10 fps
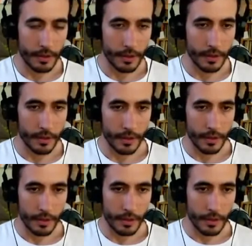
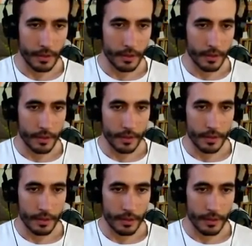
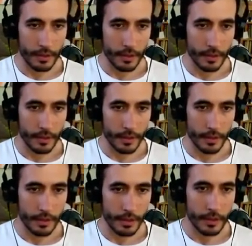
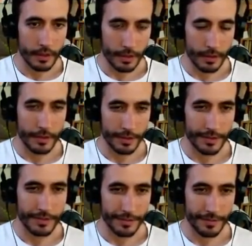
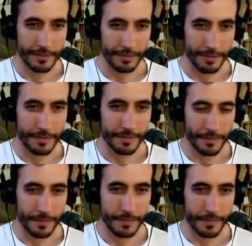
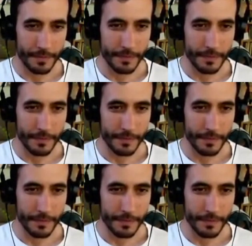The person shown says nothing.